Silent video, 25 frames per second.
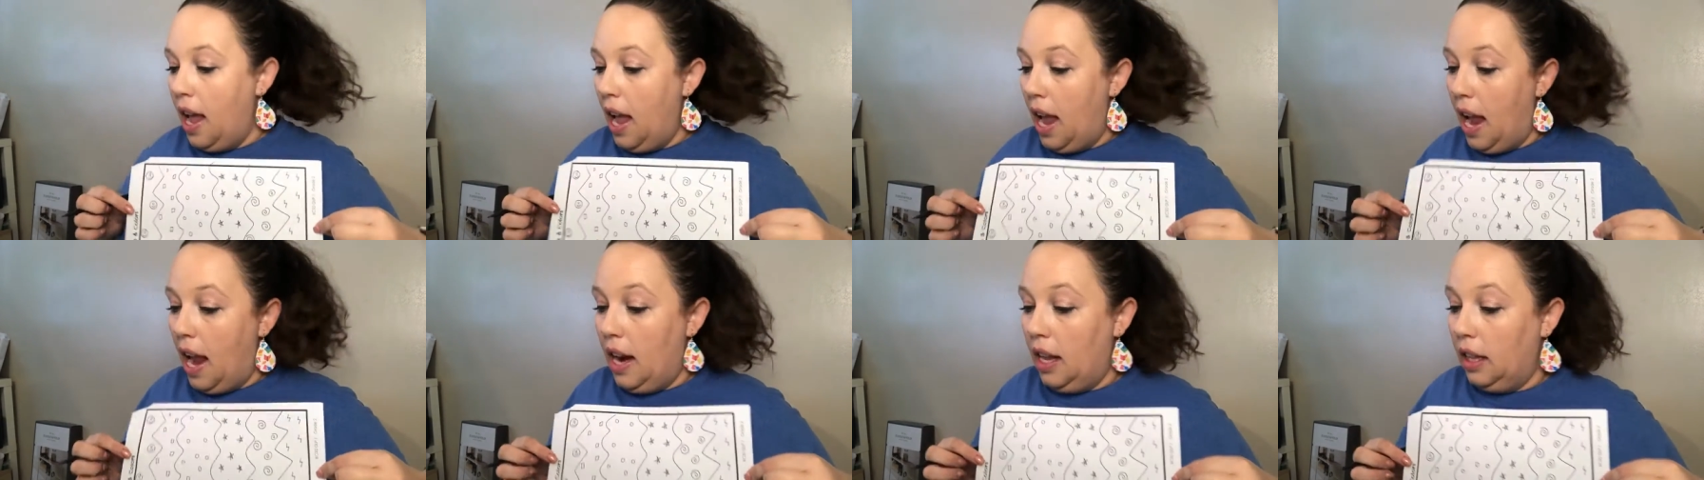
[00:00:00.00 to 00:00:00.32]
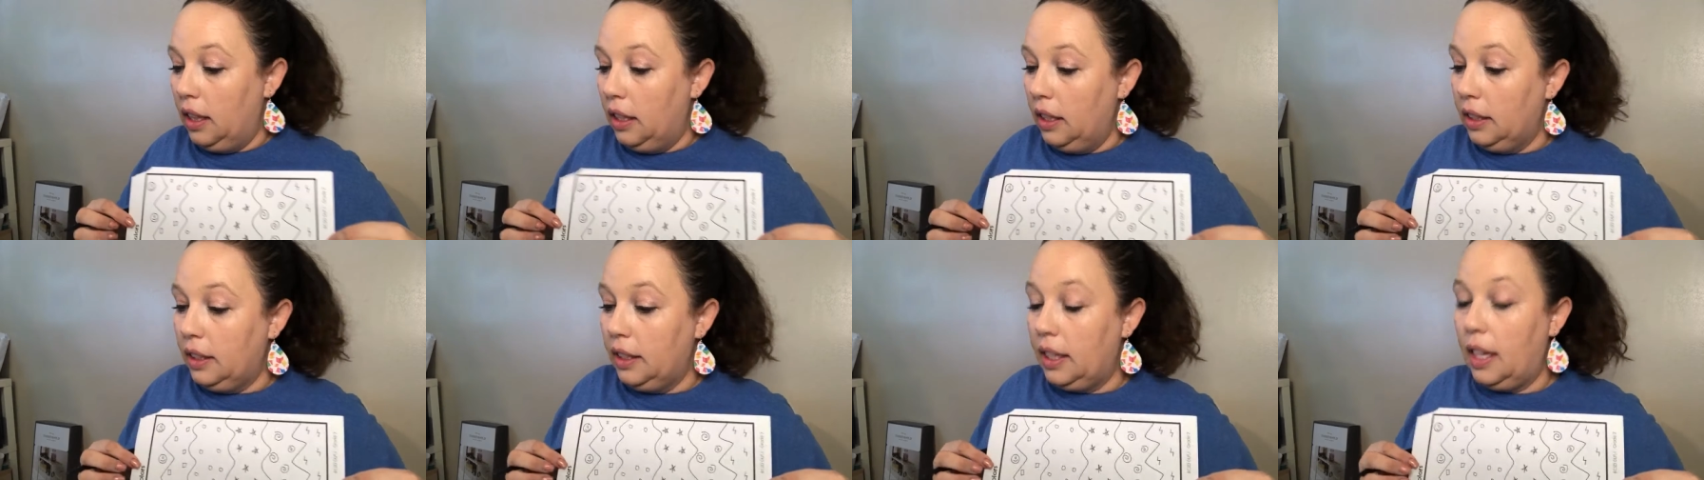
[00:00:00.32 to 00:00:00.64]
and
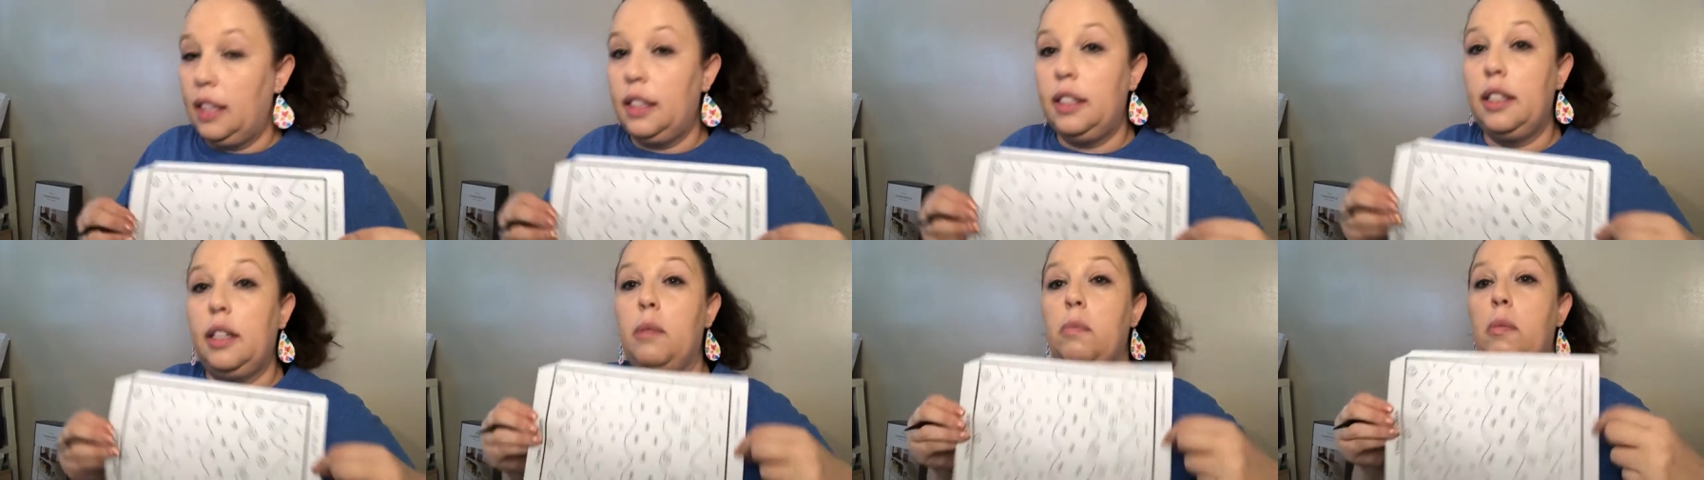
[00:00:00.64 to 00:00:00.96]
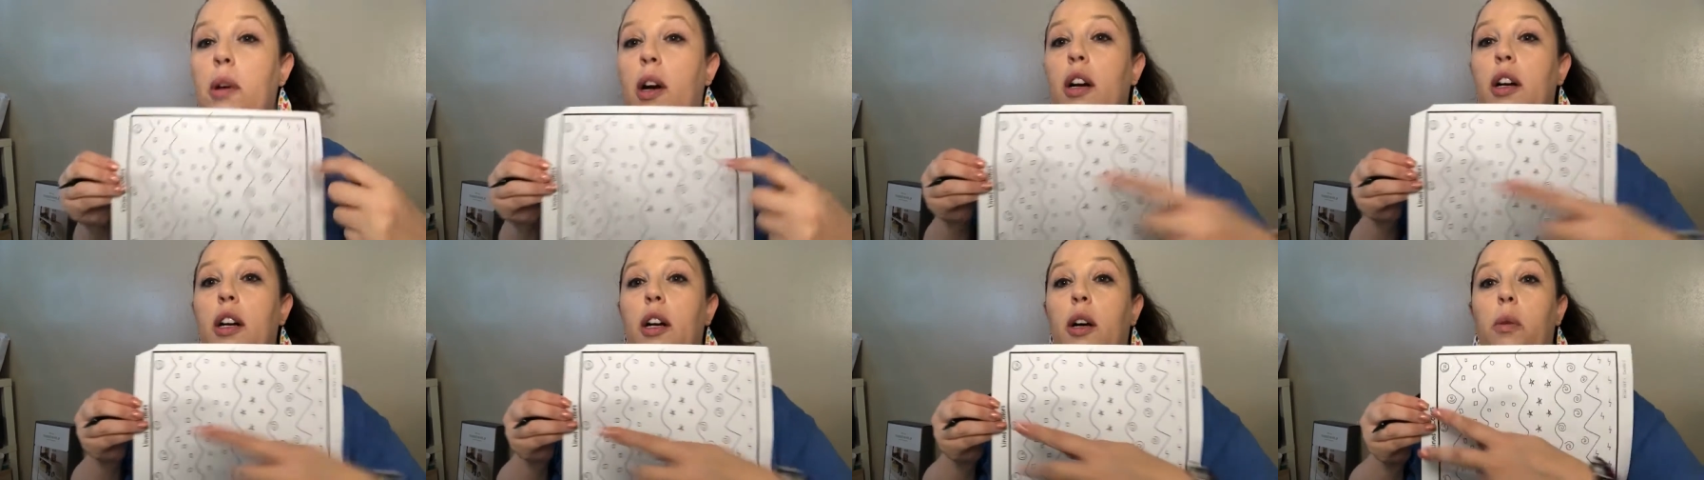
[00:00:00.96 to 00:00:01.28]
it looks like
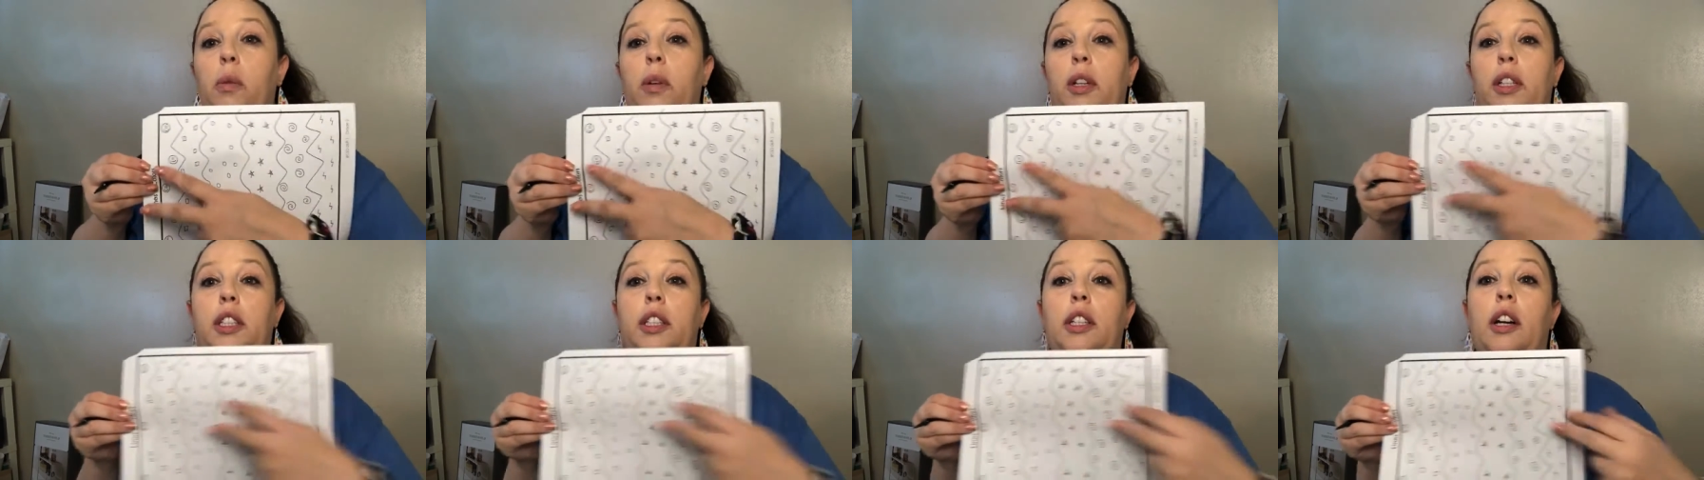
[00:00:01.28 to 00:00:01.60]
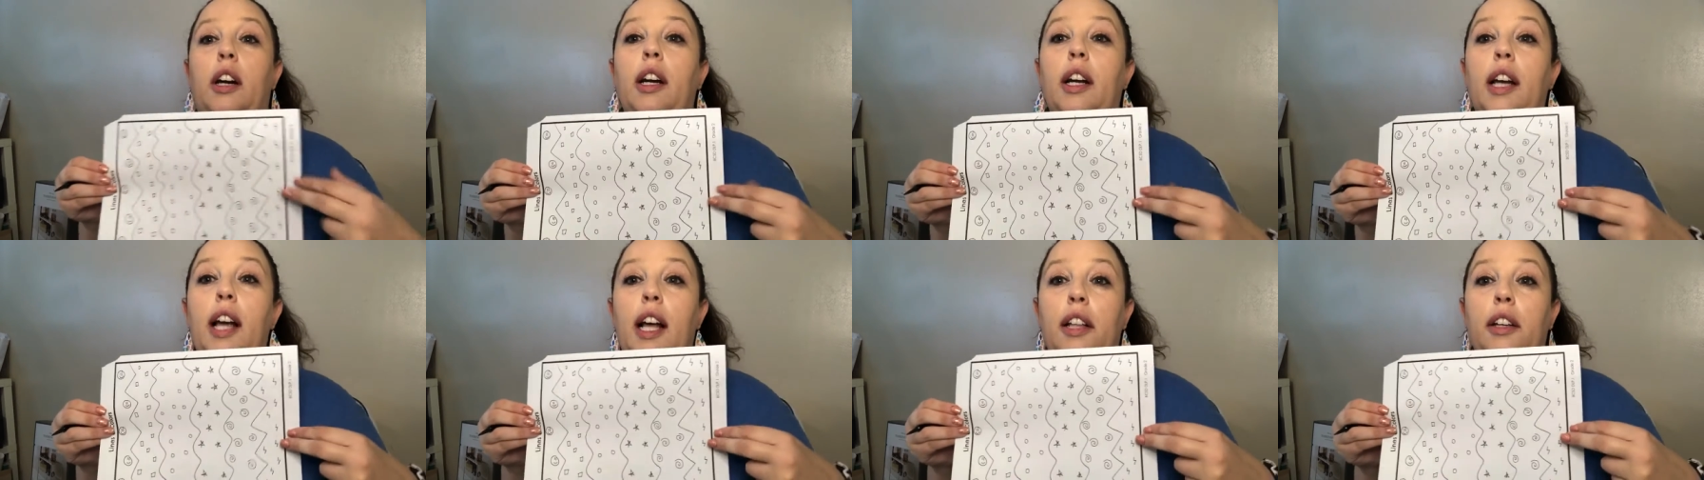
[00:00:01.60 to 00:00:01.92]
tomorrow we'll
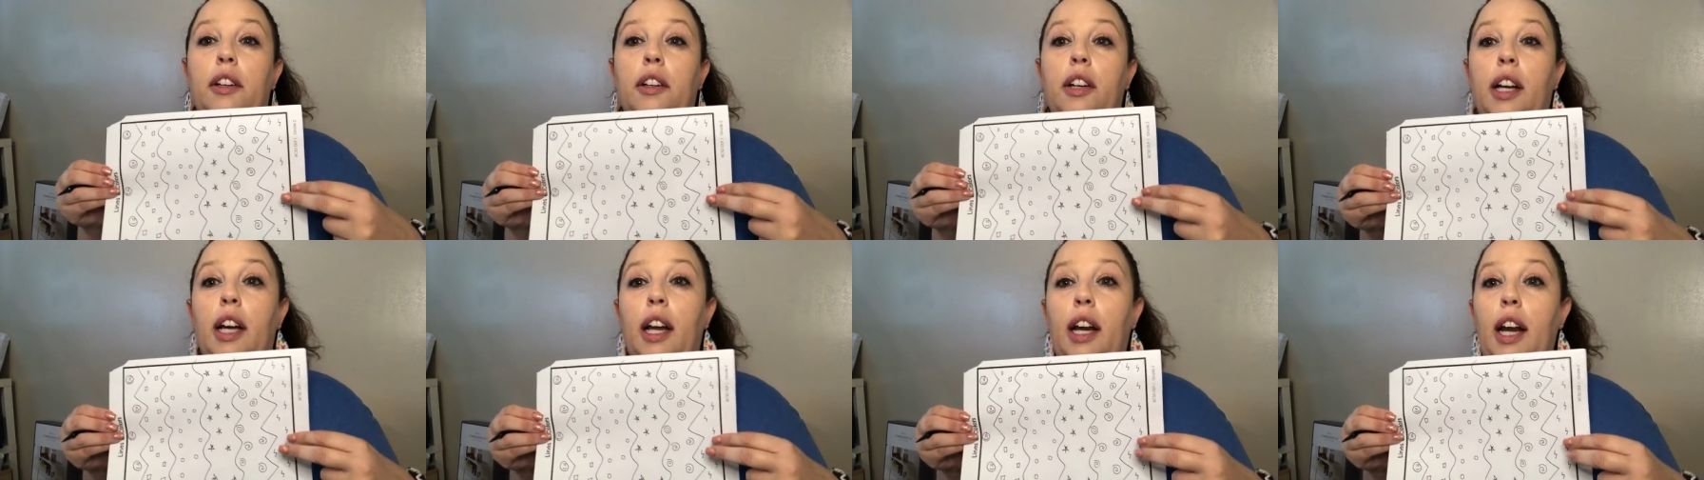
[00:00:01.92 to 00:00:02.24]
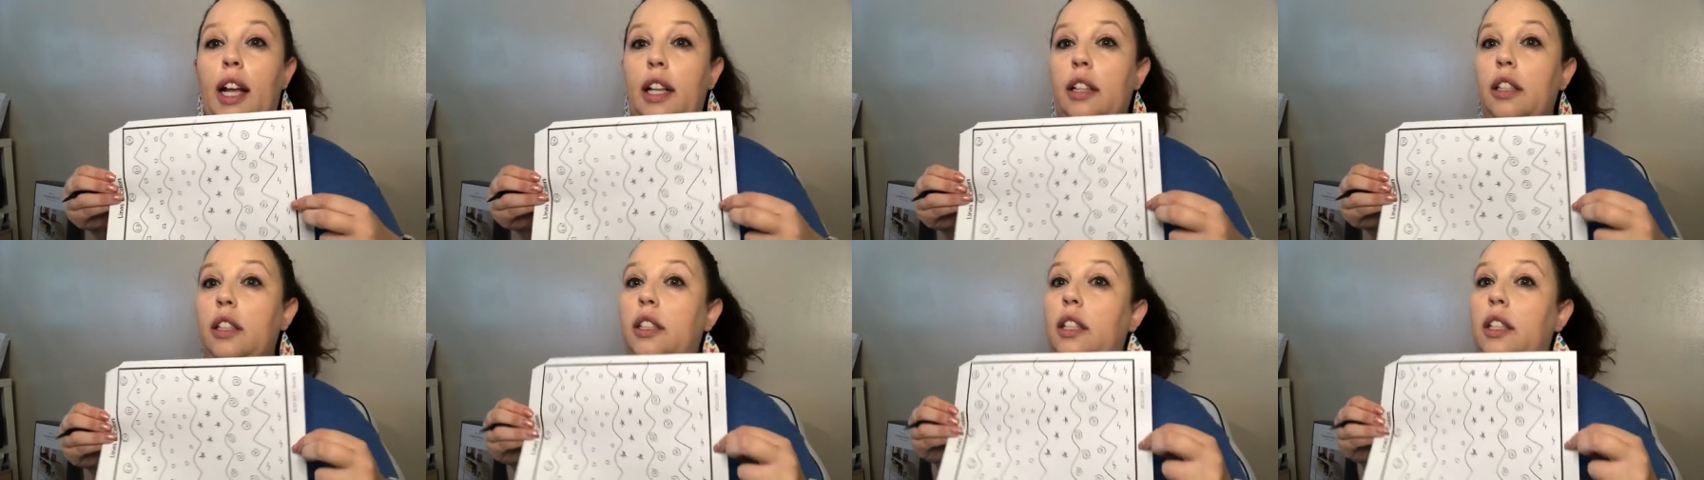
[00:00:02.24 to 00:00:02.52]
start coloring it in.